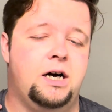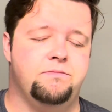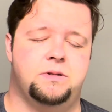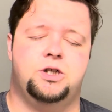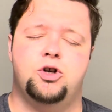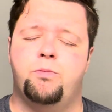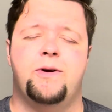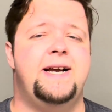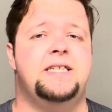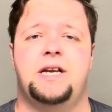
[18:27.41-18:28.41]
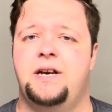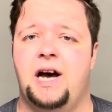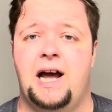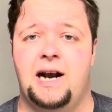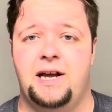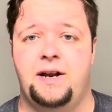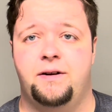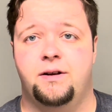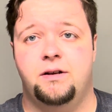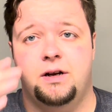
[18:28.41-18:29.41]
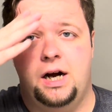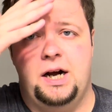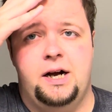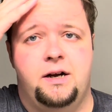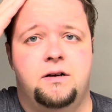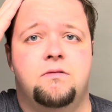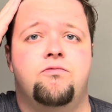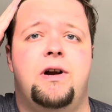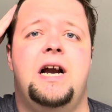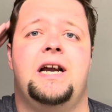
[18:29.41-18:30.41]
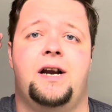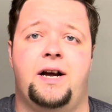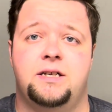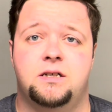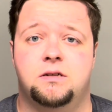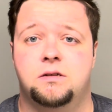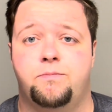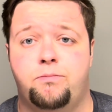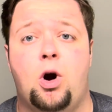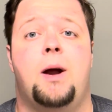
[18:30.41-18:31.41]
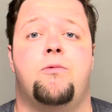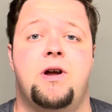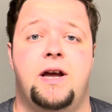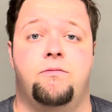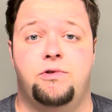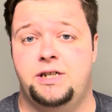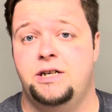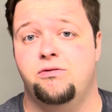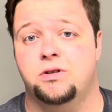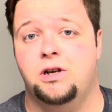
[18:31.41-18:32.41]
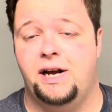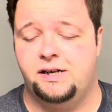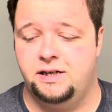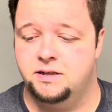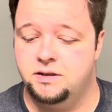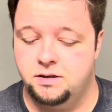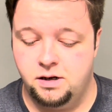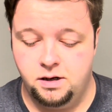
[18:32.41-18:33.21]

Super easy to dial in, really nice primary and residual slickness.